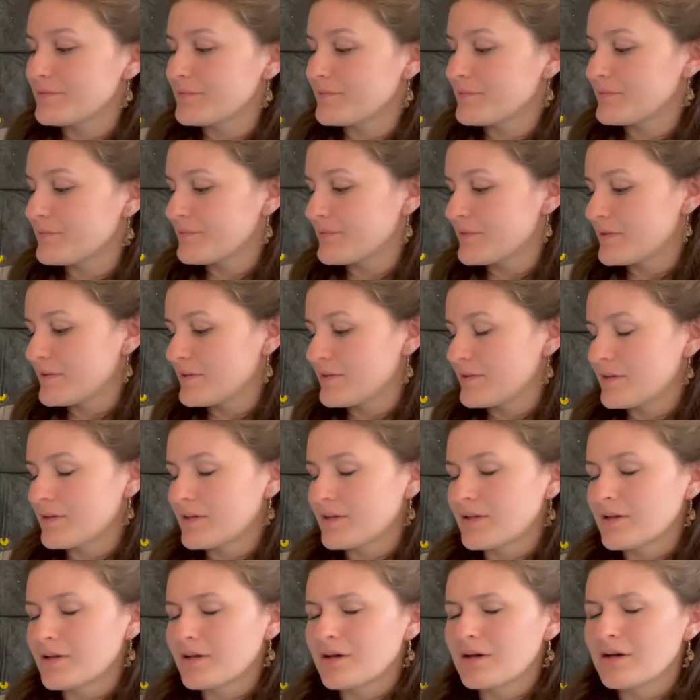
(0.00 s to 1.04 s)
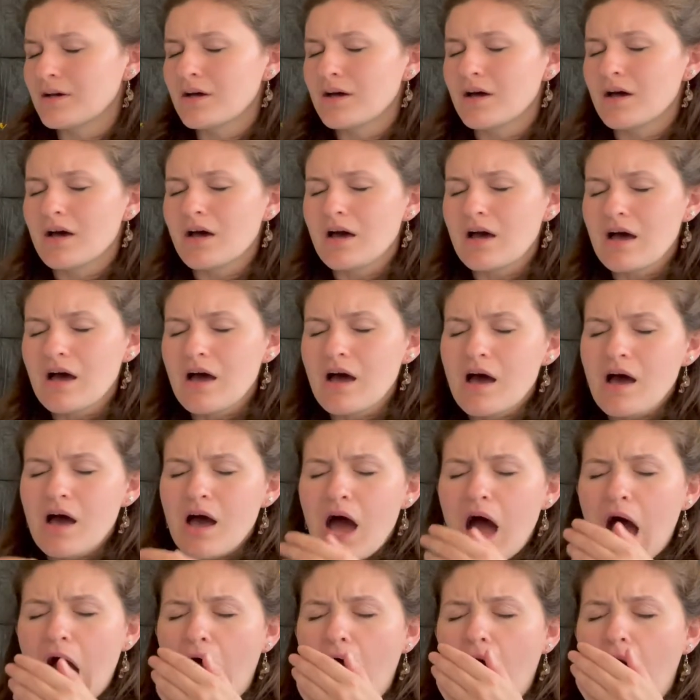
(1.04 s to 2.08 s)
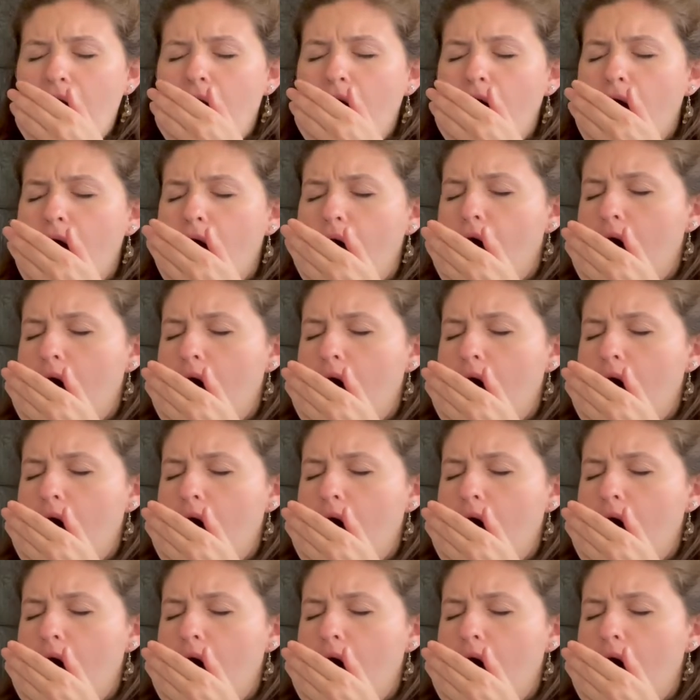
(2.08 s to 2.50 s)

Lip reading: (silence)